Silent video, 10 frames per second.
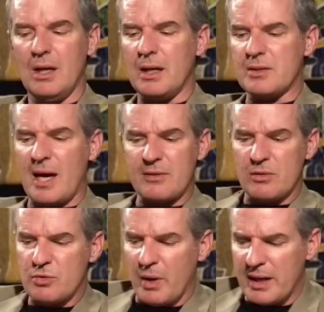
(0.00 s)
Is
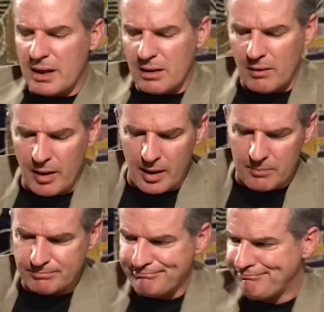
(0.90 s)
actor training
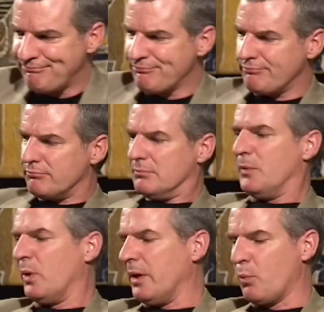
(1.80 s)
um,
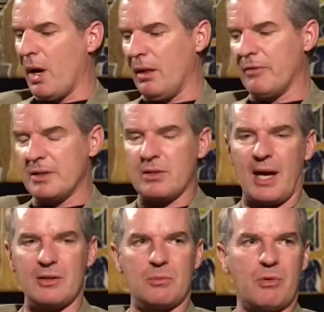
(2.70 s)
really relevant to
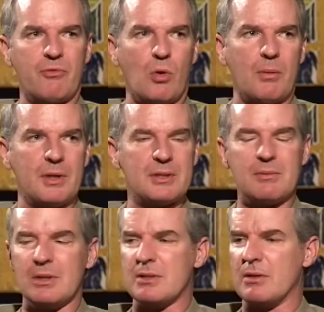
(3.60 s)
actor performance?
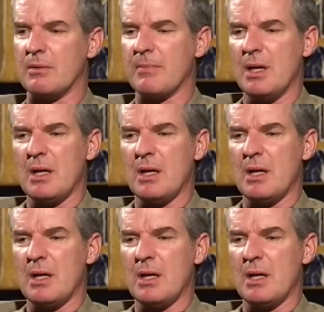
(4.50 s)
I mean, is there...